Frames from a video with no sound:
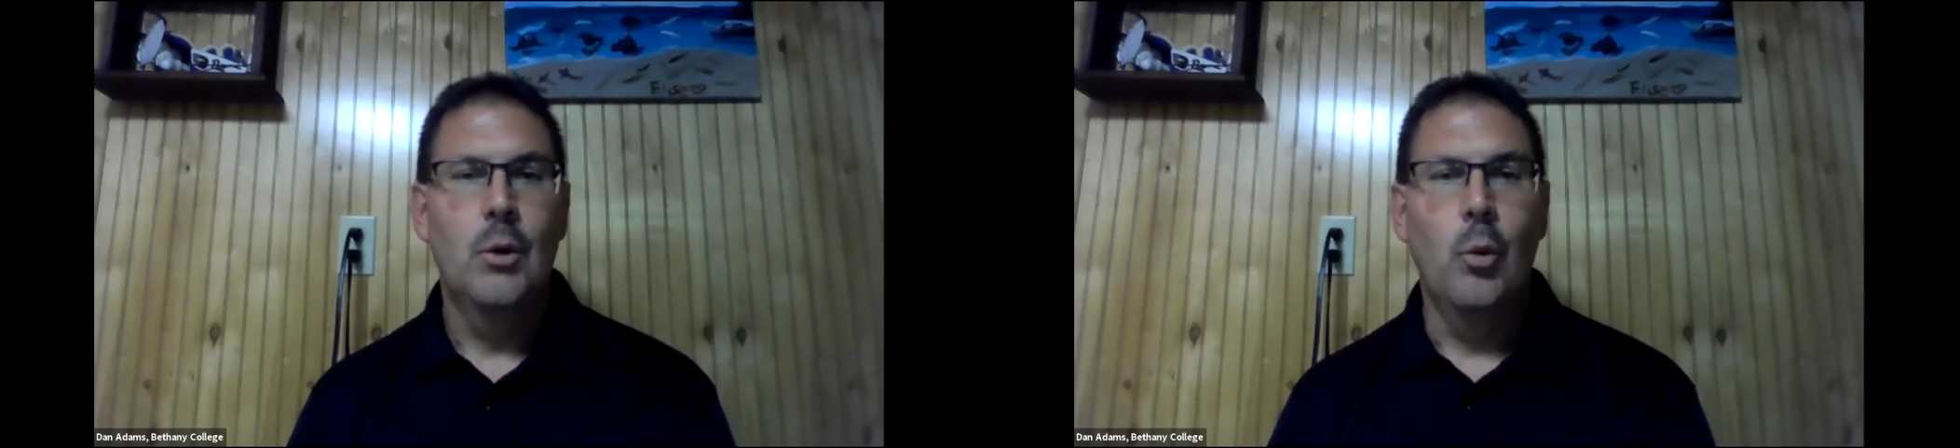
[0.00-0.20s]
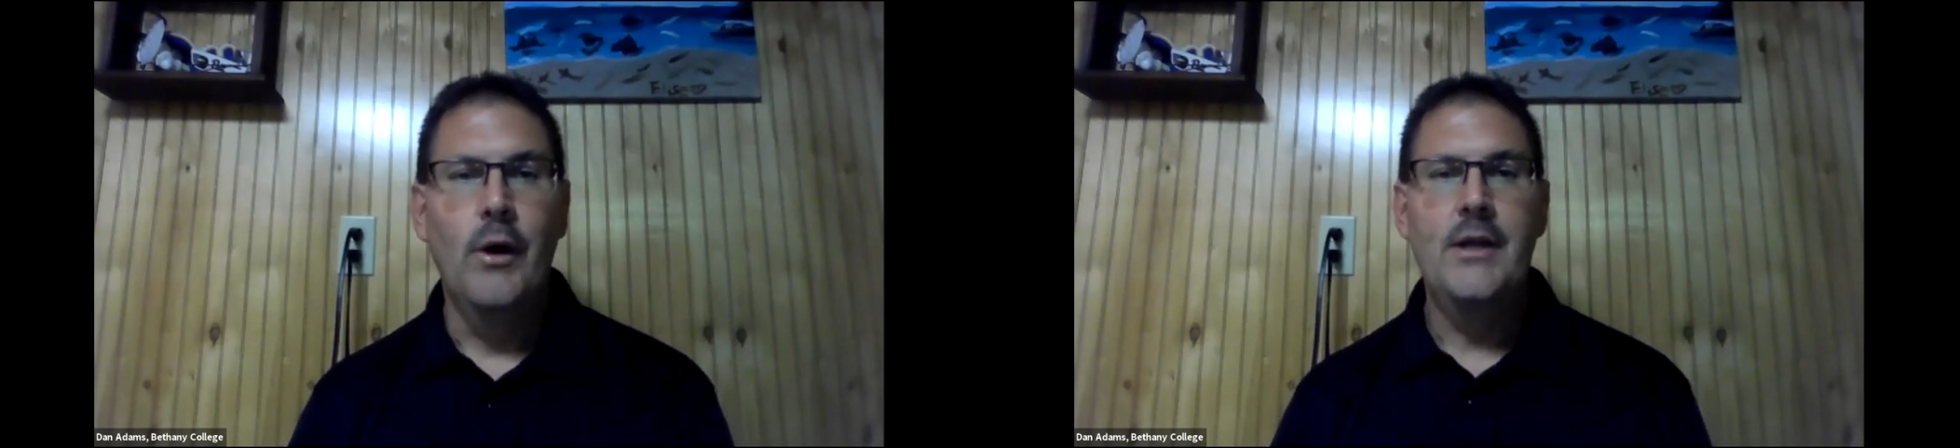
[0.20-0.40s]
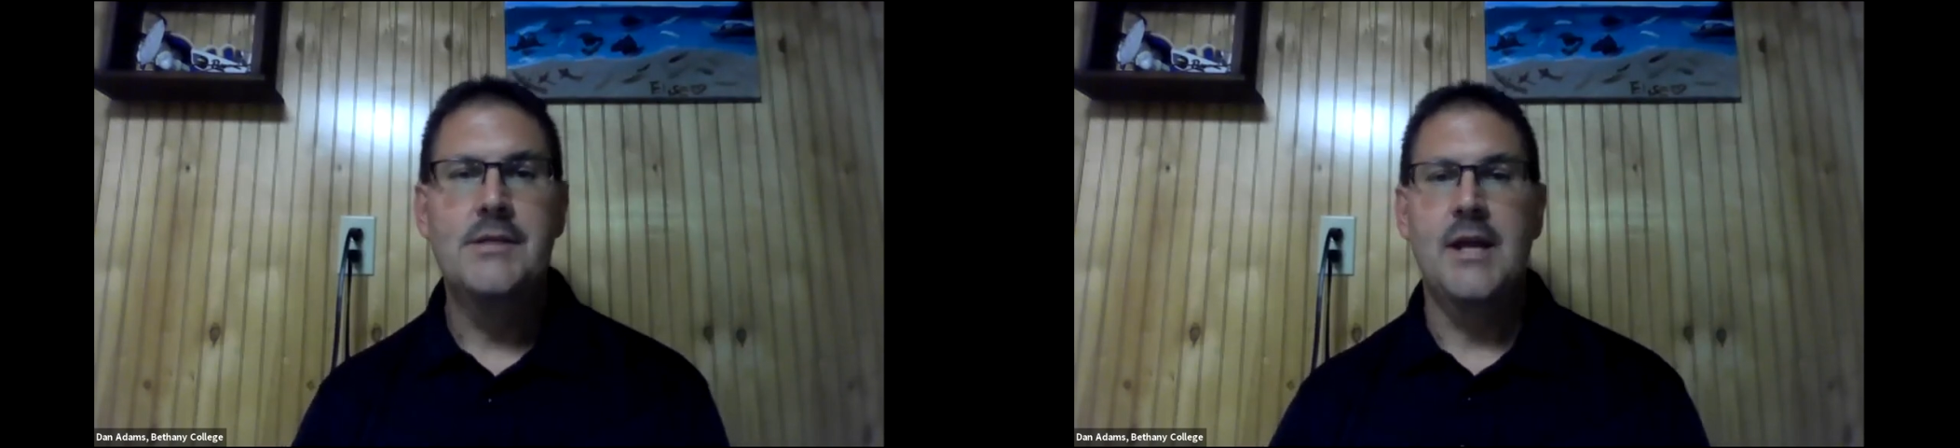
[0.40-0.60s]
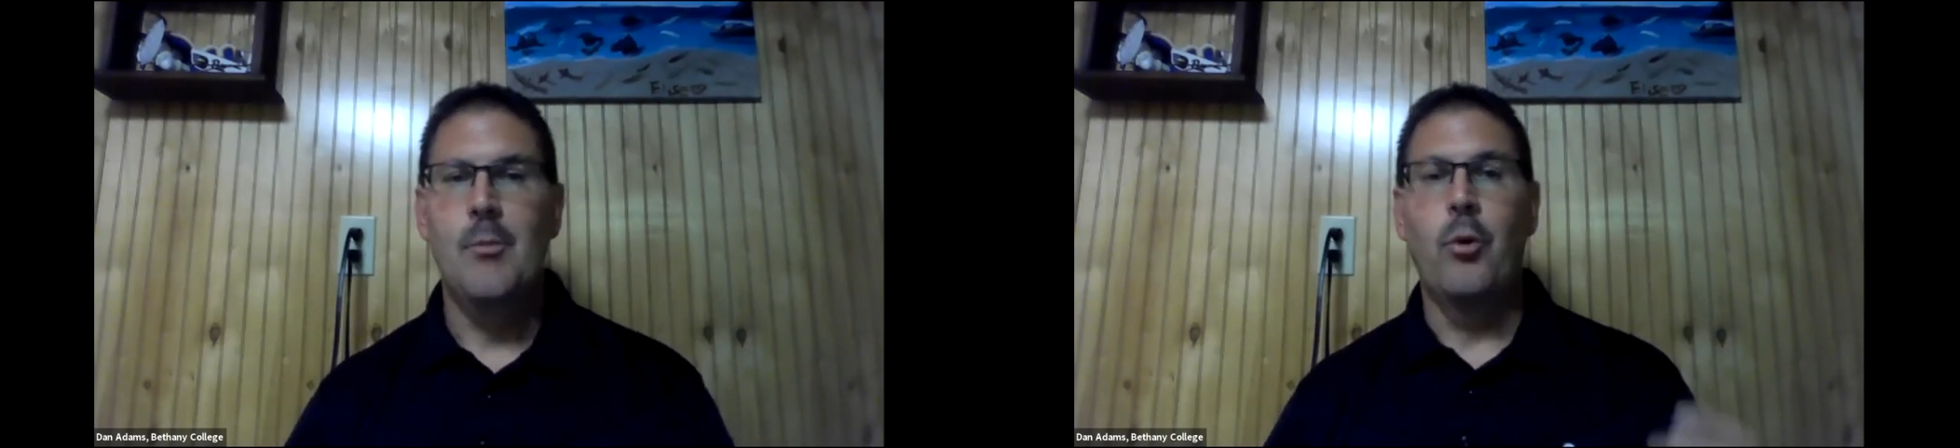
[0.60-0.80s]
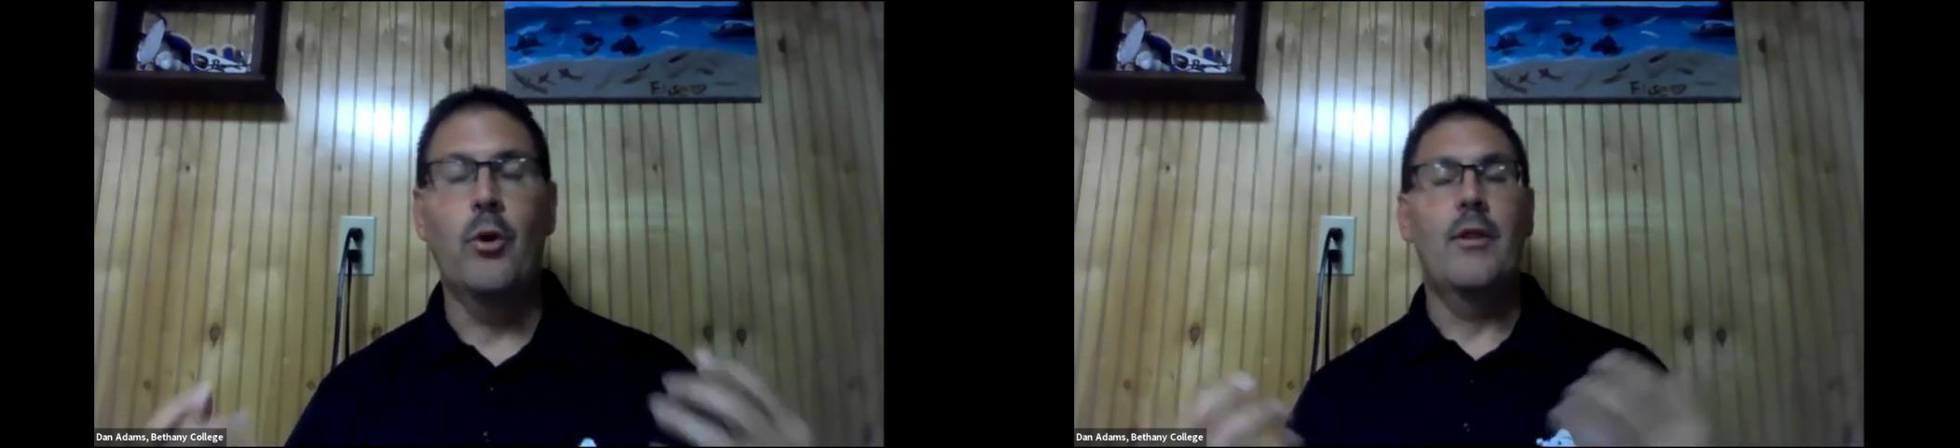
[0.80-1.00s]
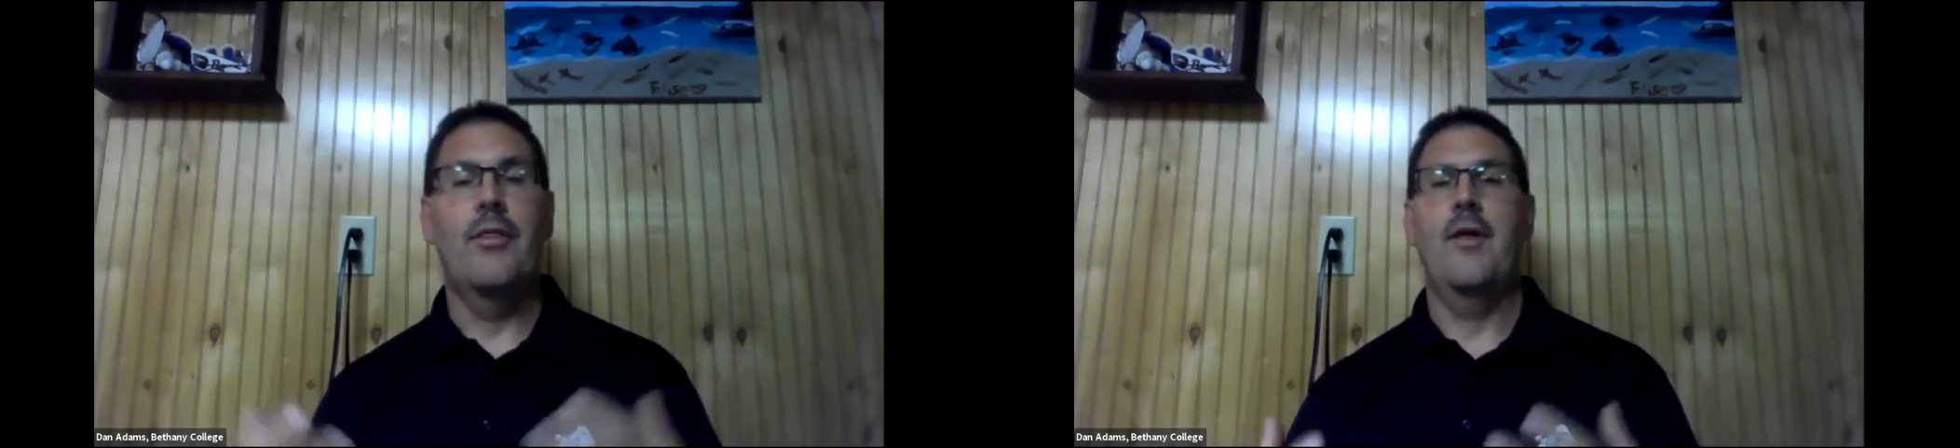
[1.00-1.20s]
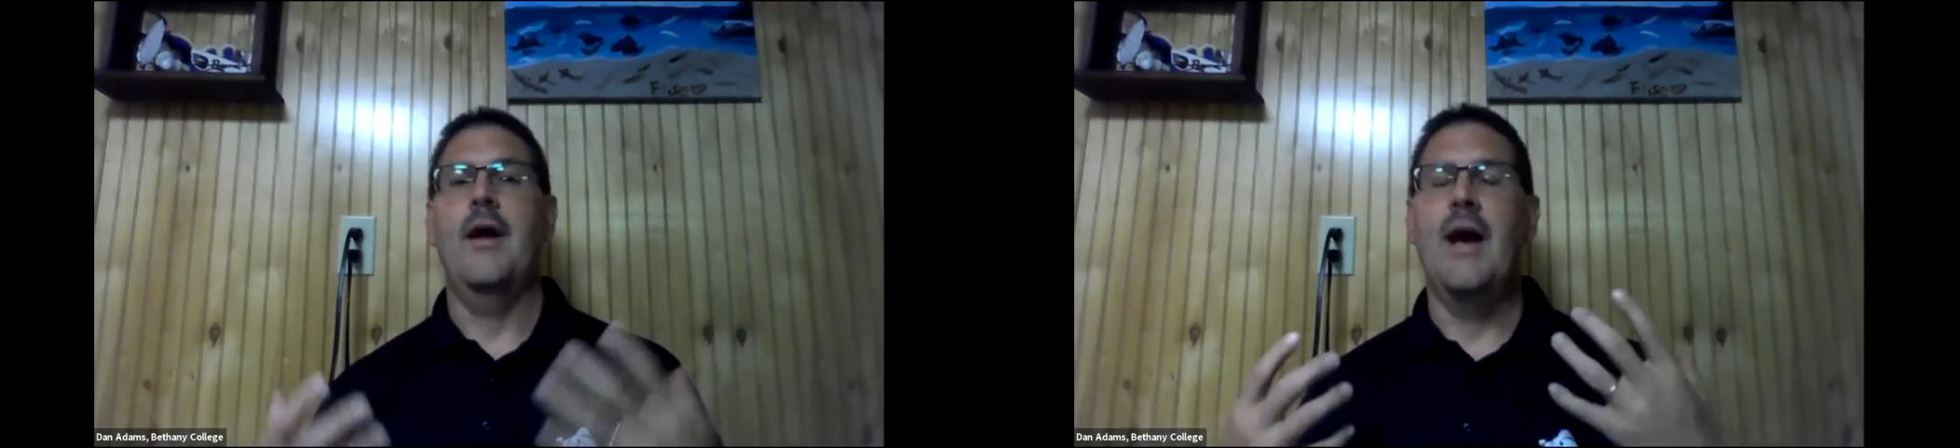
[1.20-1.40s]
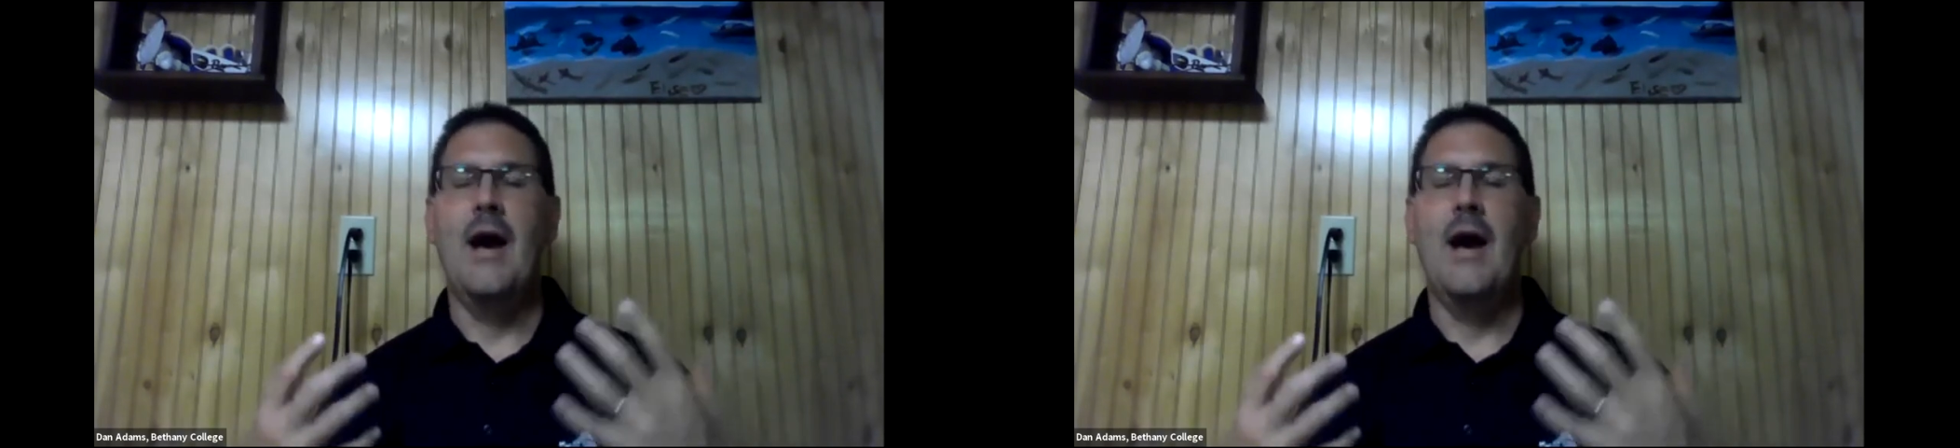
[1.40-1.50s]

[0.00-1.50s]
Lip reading: What is the important thing?